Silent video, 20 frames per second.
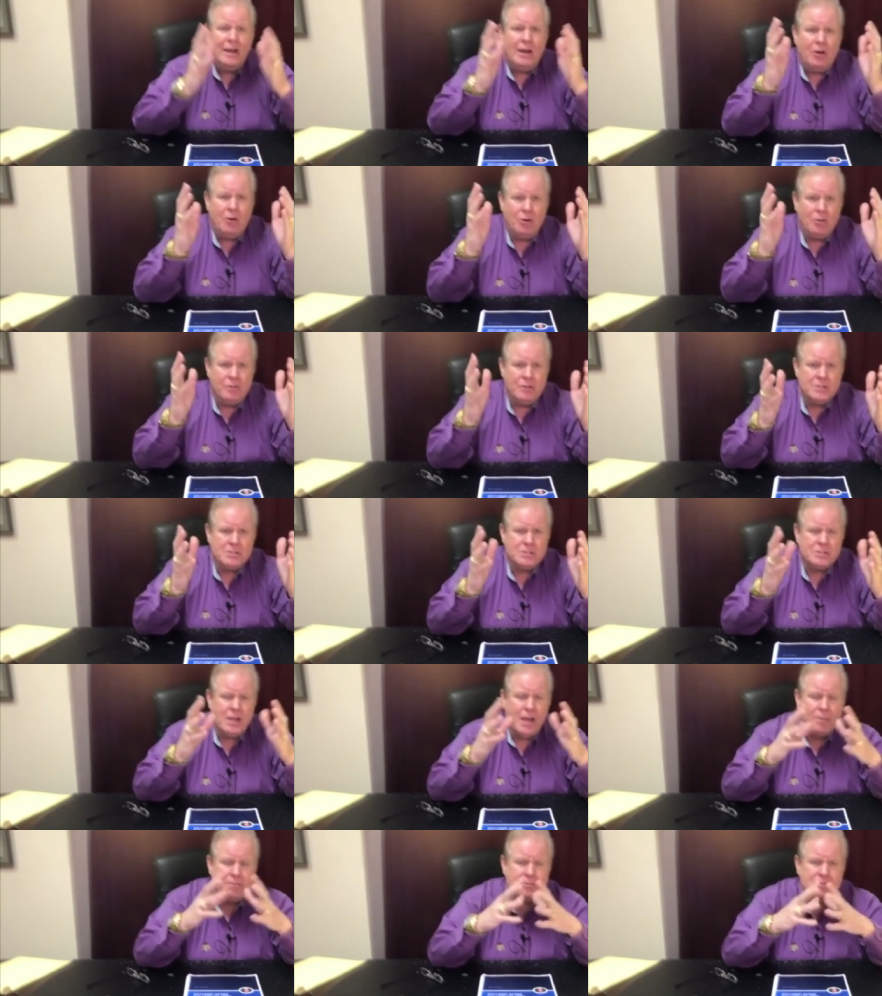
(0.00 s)
on
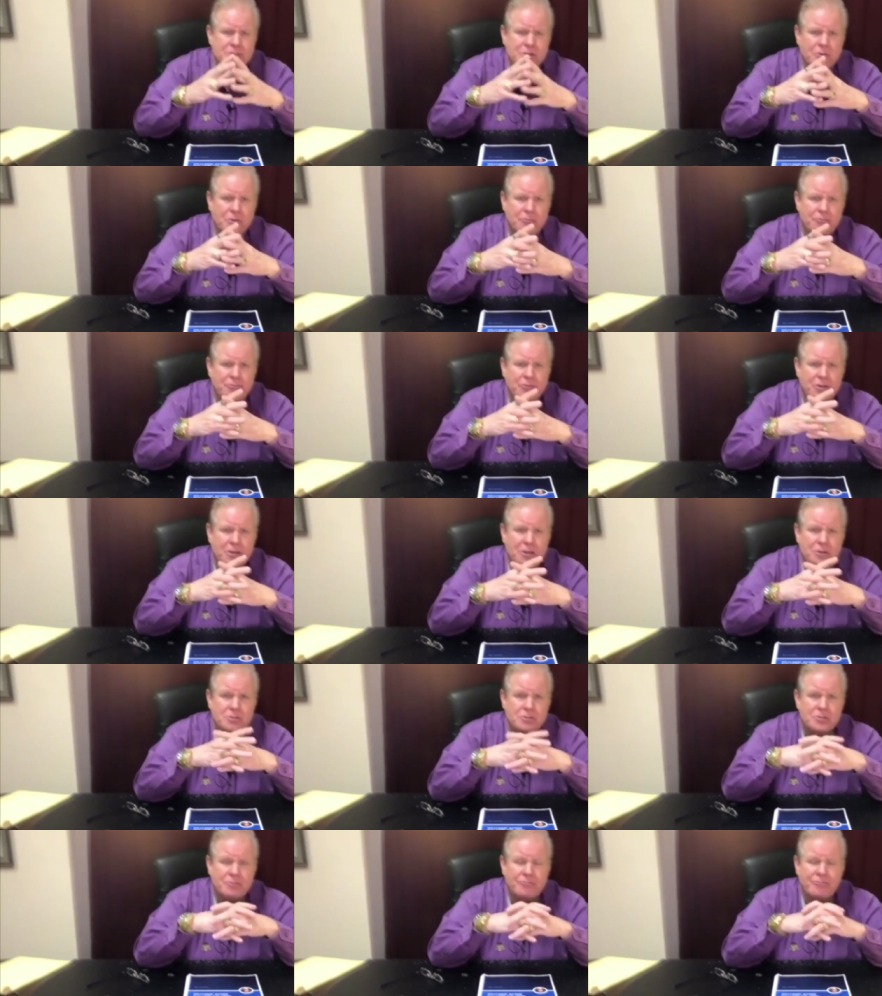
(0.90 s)
this episode of Free
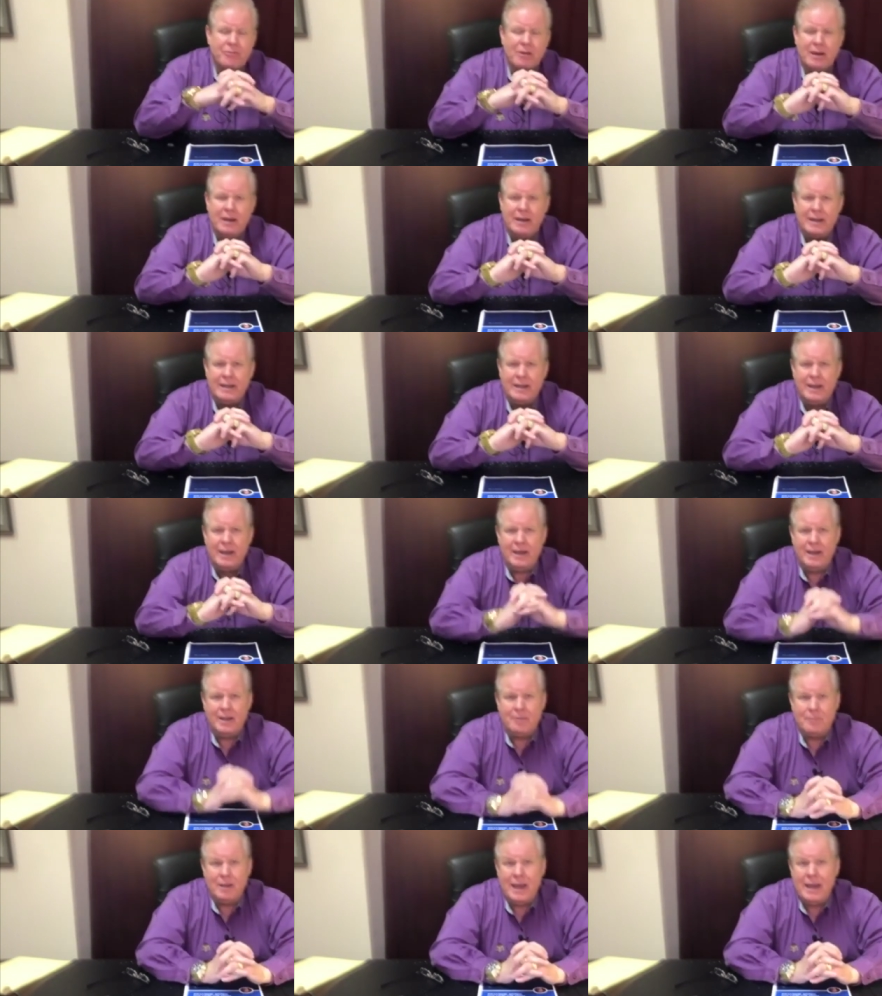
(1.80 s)
Coaching Friday, I
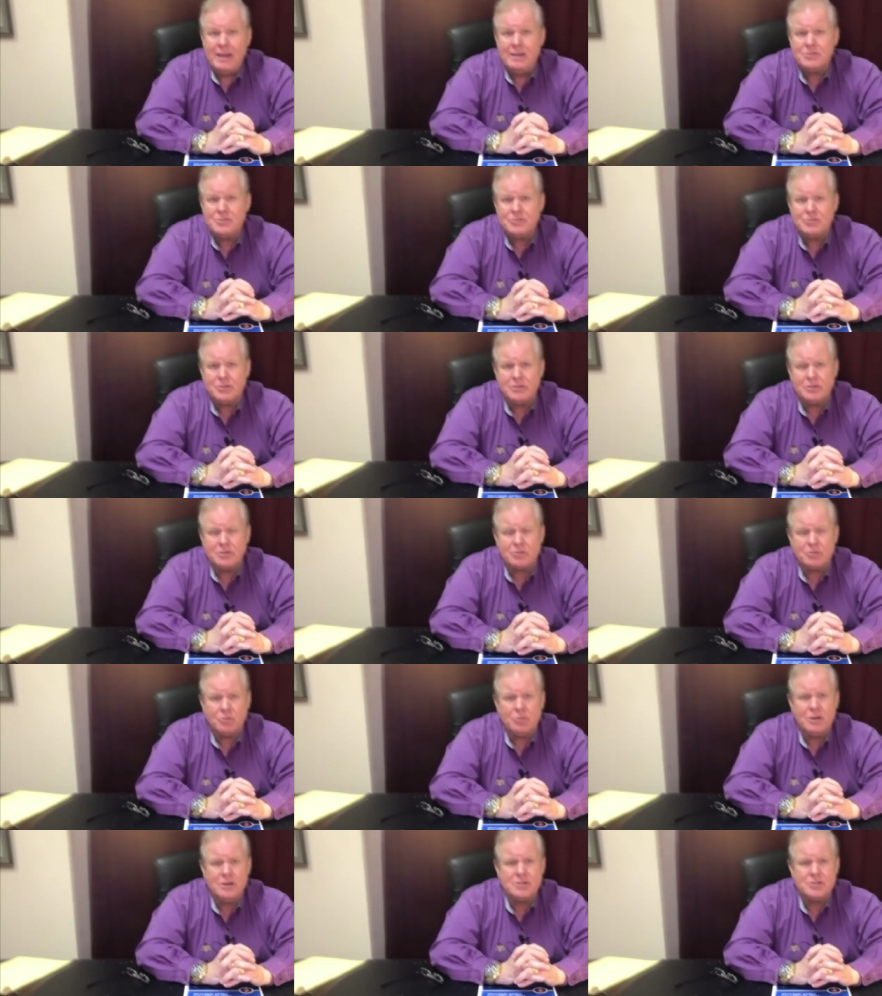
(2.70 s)
am answering the
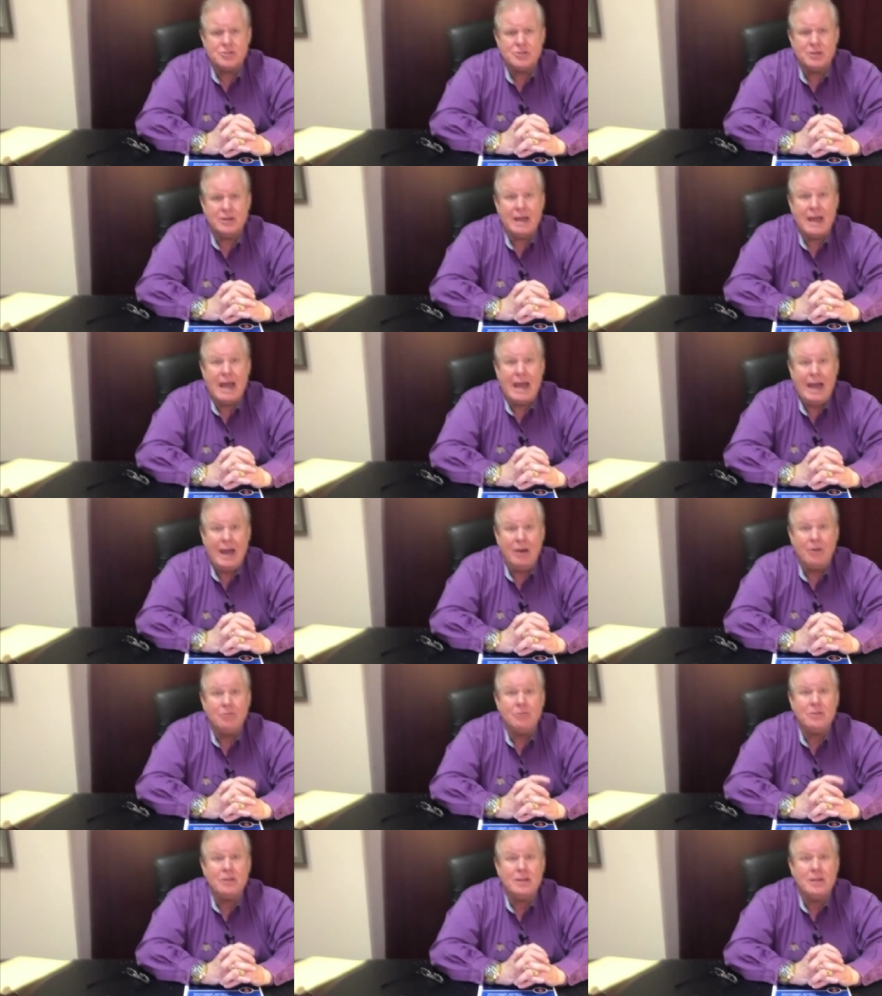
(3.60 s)
question,
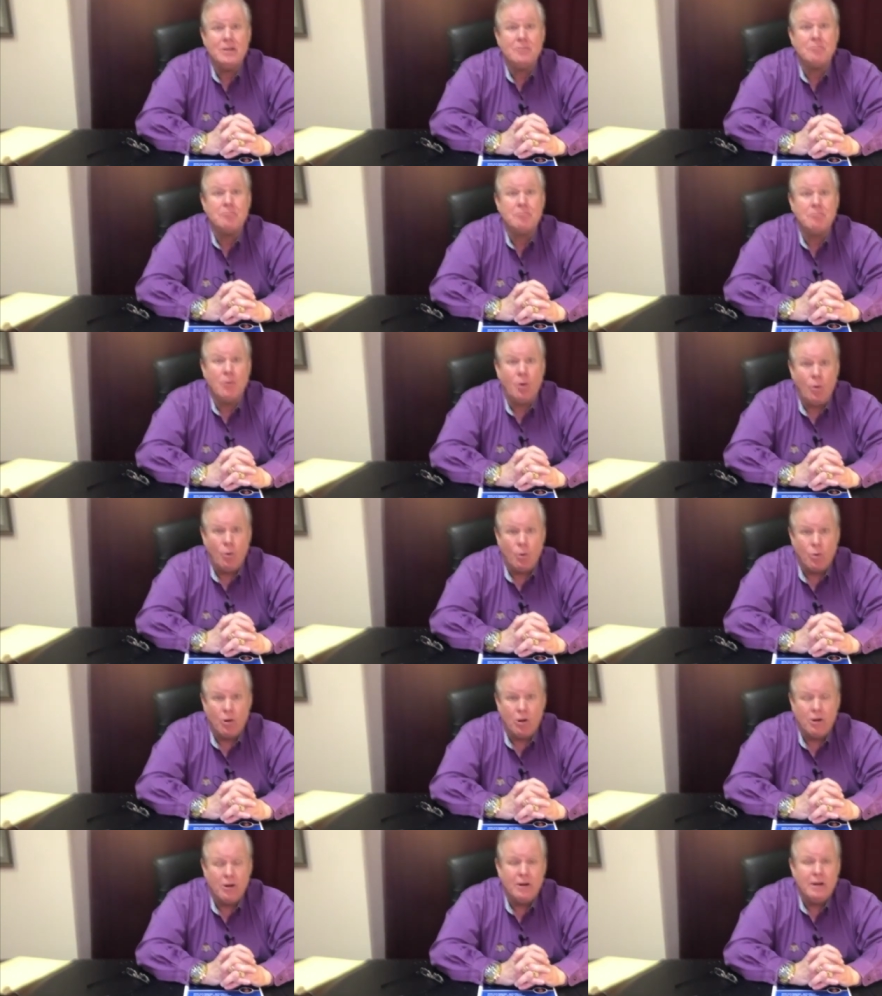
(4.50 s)
how to get
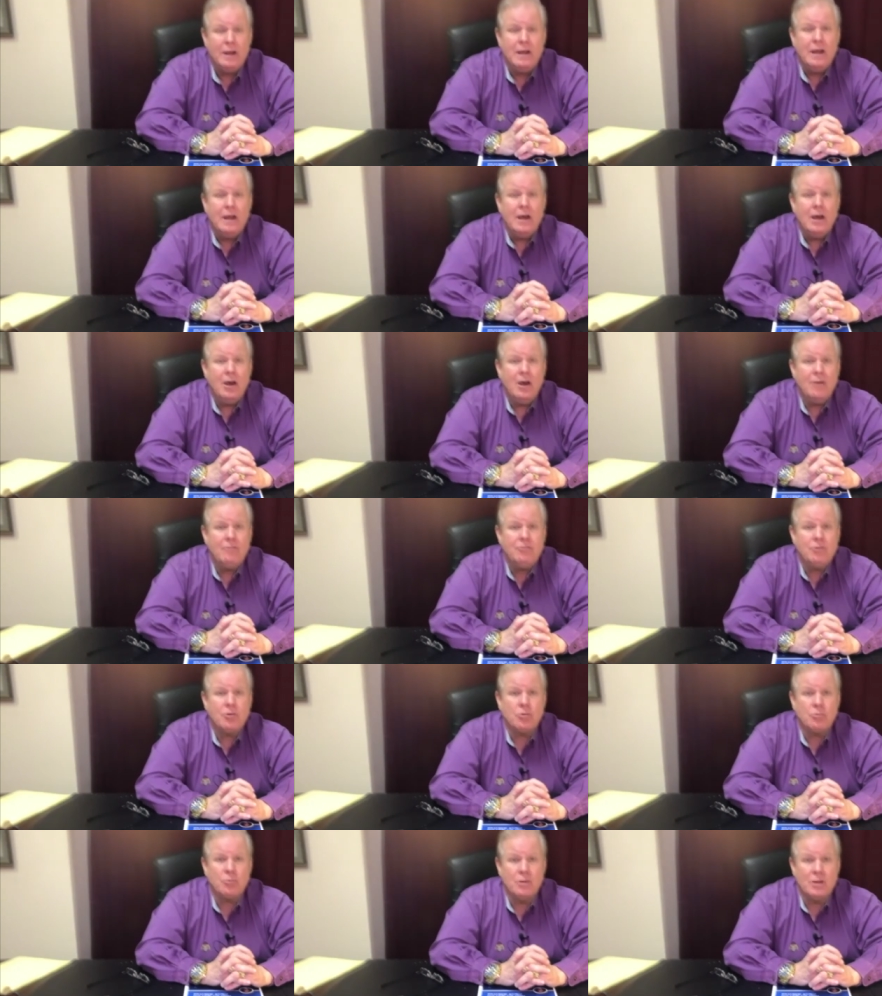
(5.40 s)
more of
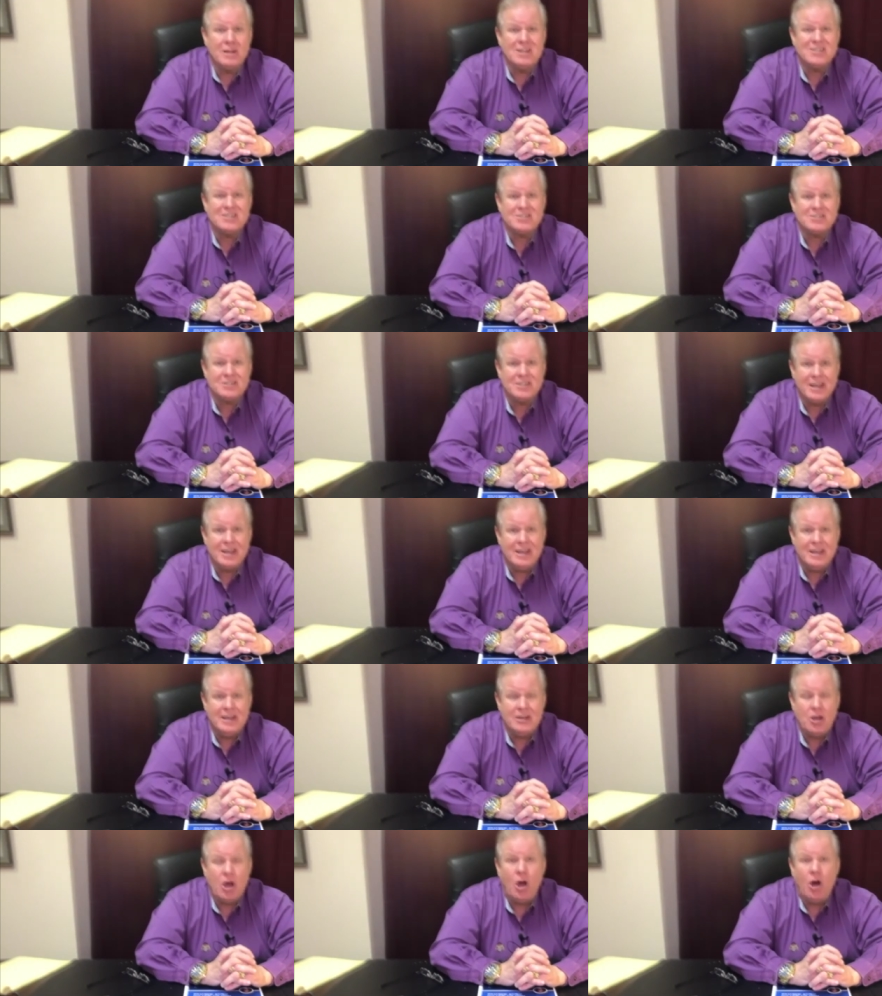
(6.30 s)
your real
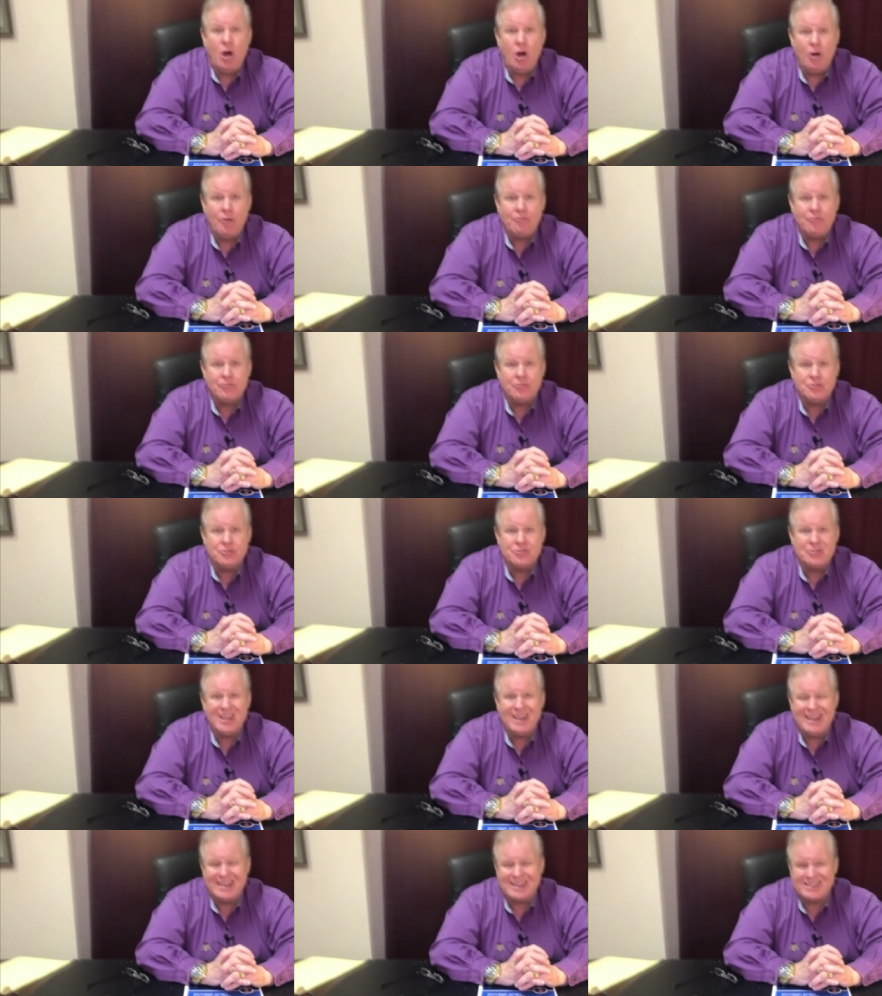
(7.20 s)
estate
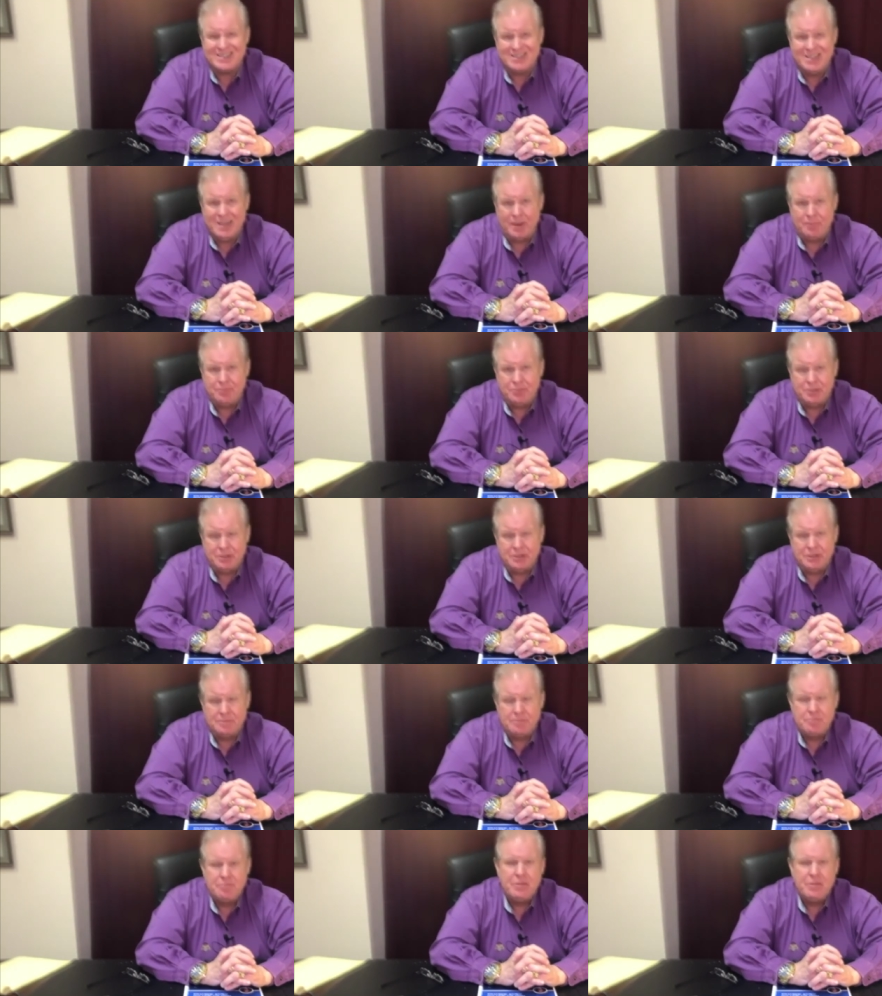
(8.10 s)
offers accepted.